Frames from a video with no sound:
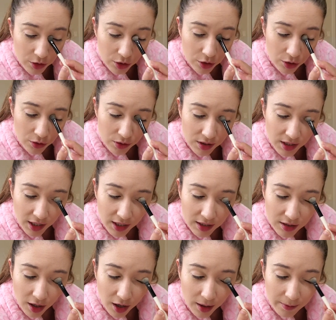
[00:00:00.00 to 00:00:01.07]
Tuesdays
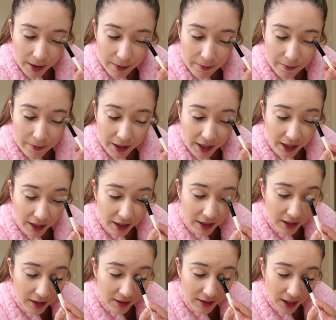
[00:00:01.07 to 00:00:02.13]
are my
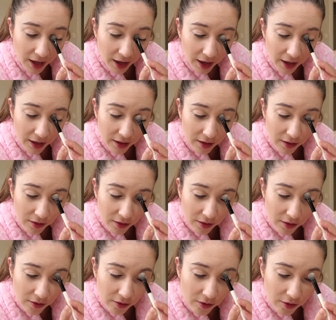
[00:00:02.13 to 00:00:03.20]
big day,
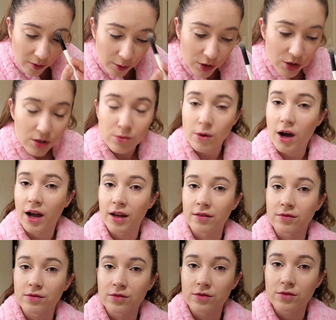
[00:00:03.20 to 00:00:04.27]
which is why
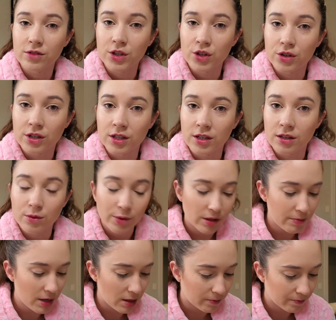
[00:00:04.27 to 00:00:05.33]
you're here with
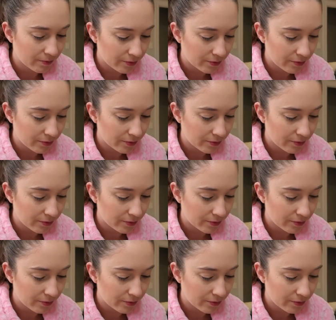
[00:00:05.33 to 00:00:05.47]
me.